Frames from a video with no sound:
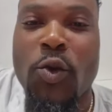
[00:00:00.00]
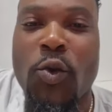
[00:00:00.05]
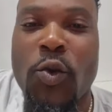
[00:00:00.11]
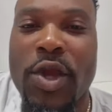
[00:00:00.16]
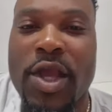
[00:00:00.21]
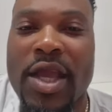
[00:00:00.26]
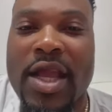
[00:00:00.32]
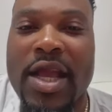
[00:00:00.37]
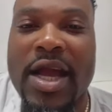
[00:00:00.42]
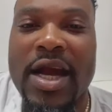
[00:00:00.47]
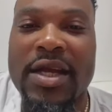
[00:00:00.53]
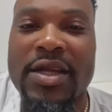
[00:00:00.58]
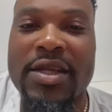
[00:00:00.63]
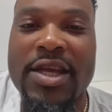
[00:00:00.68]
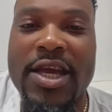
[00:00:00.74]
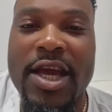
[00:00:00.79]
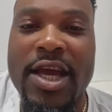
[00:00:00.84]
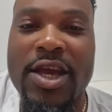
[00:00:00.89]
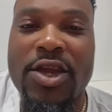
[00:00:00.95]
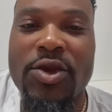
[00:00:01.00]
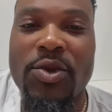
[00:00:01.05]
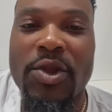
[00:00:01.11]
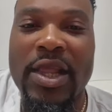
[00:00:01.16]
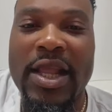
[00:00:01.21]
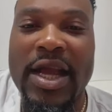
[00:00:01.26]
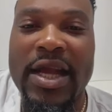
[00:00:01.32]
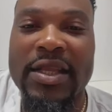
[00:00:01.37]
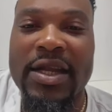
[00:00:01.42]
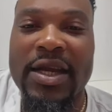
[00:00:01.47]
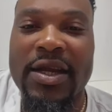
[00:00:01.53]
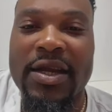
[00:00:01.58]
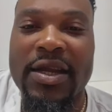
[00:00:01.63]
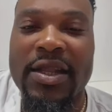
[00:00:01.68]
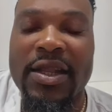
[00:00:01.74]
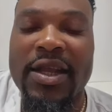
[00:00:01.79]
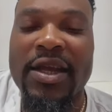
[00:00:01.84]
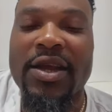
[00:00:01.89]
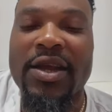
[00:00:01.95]
We can hear you loud and
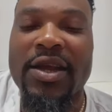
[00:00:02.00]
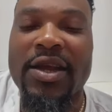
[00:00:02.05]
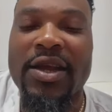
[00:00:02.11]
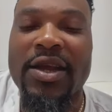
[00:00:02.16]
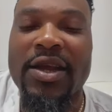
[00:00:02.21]
clear.